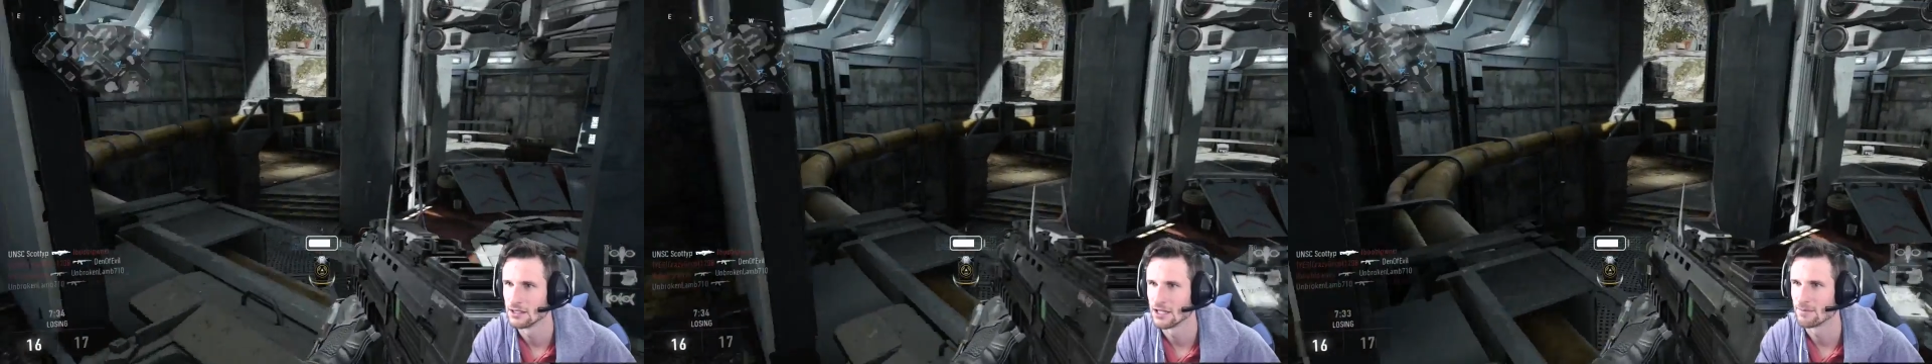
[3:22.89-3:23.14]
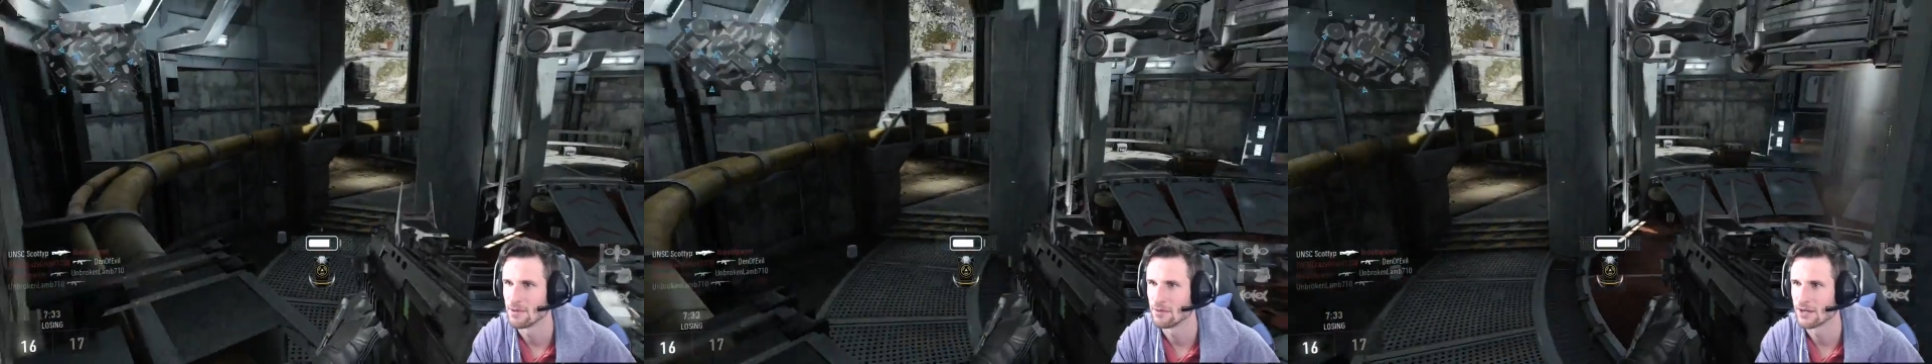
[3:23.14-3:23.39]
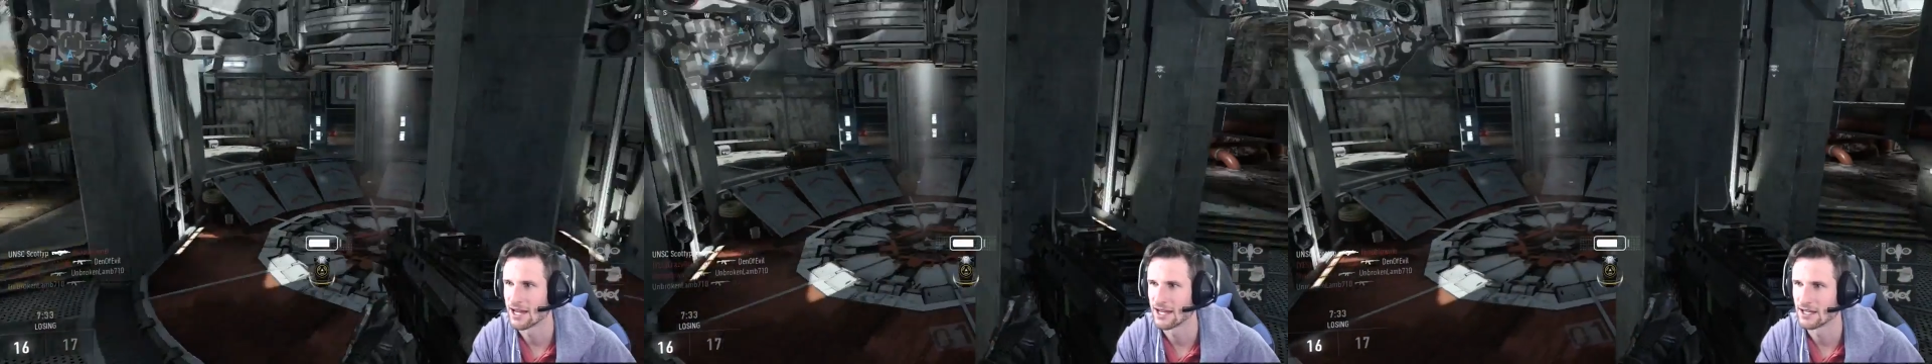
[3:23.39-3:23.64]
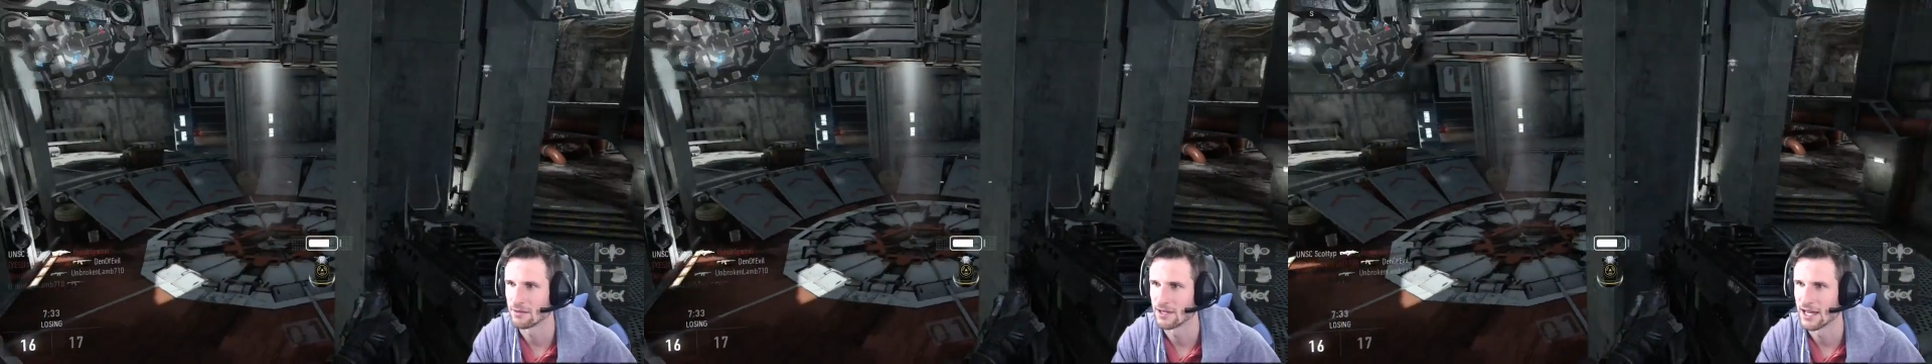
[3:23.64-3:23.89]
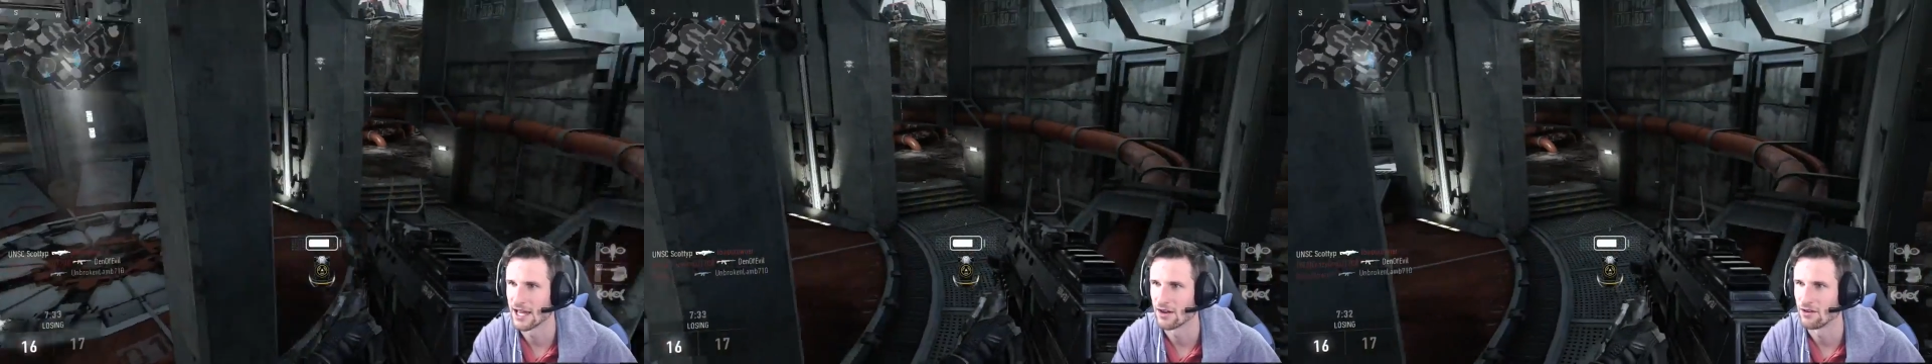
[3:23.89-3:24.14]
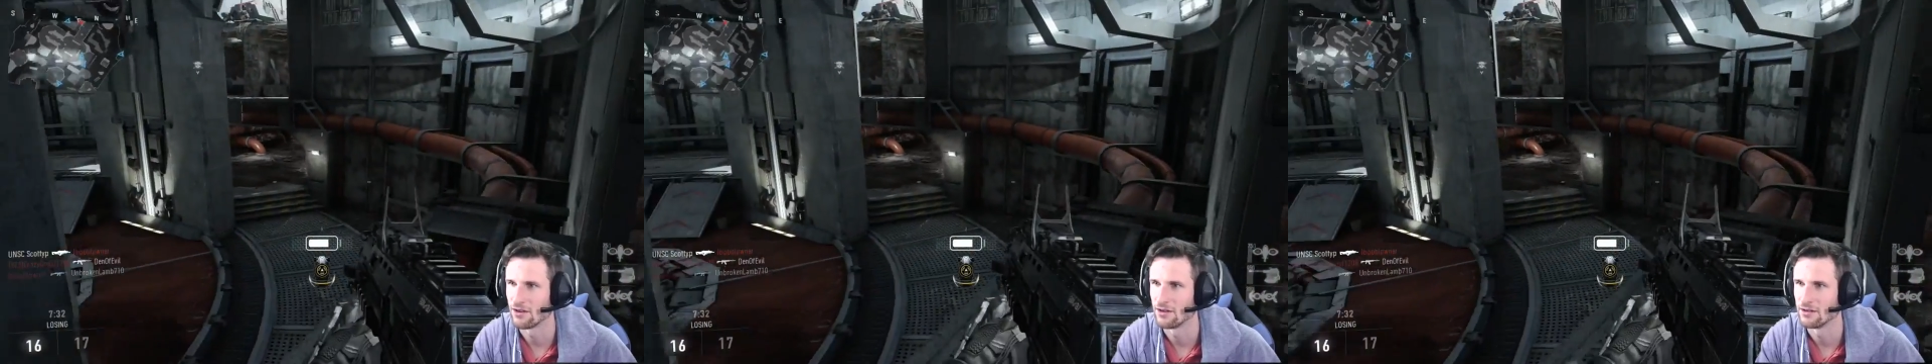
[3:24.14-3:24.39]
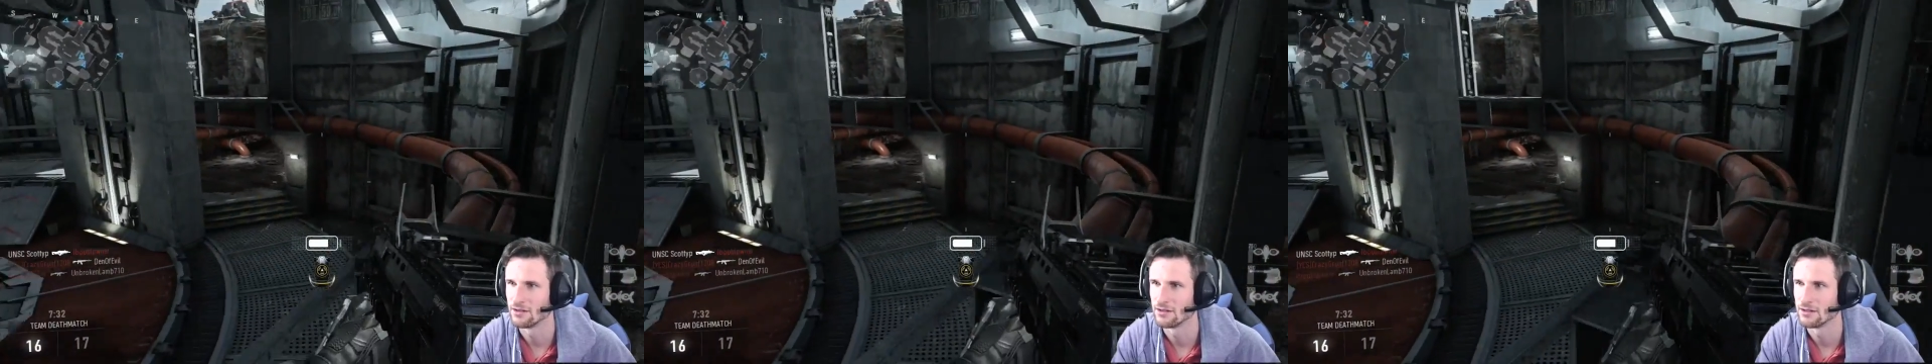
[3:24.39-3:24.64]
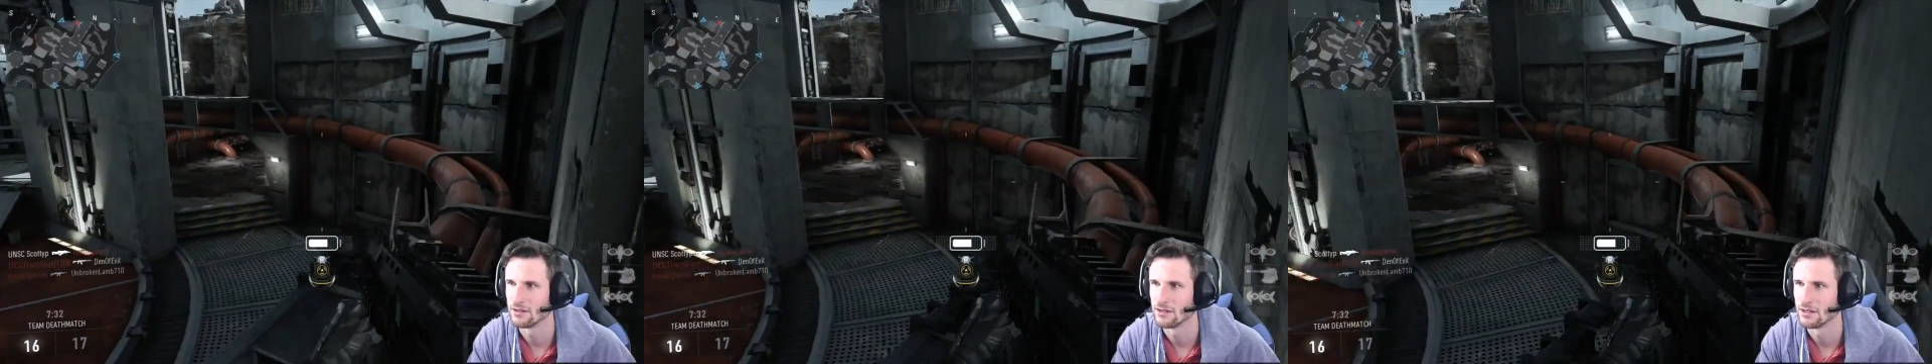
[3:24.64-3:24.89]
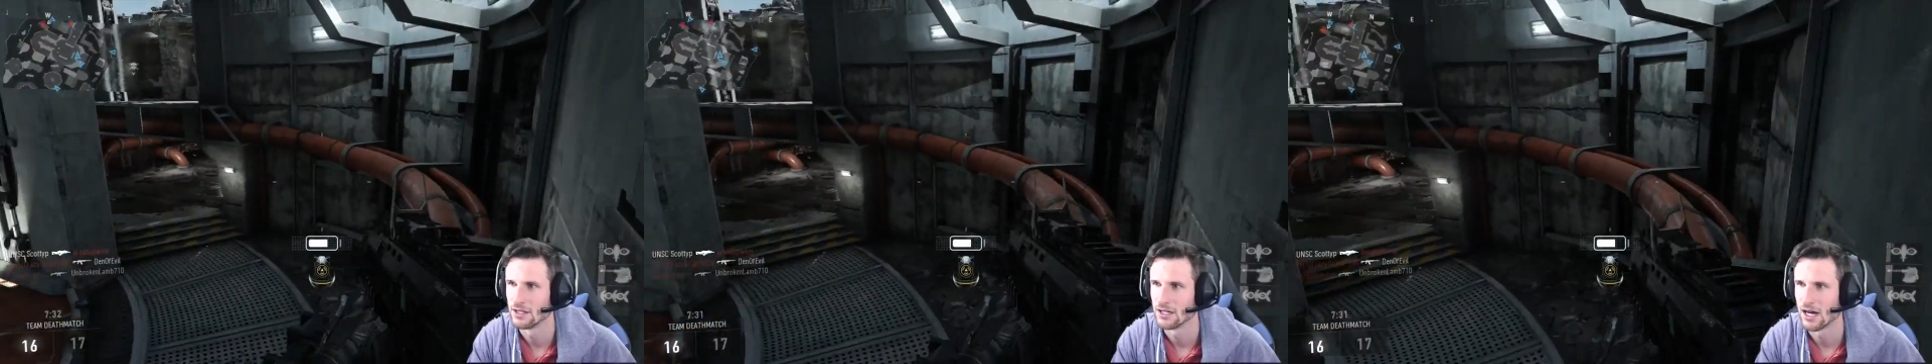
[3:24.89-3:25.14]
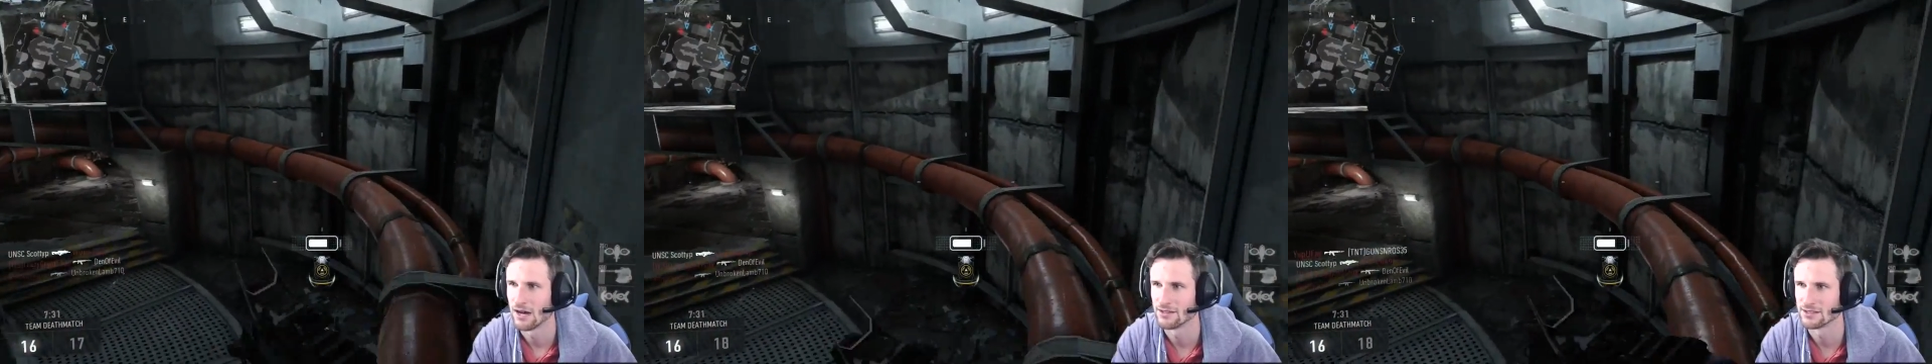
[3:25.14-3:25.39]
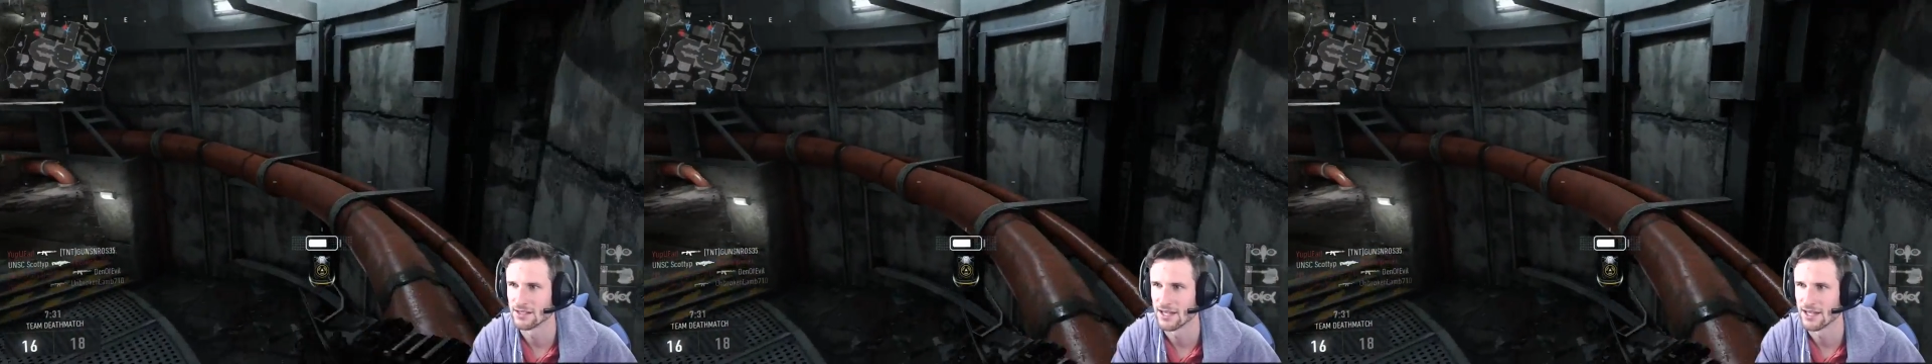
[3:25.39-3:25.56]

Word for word: Like, people can't hear me at all. Obviously,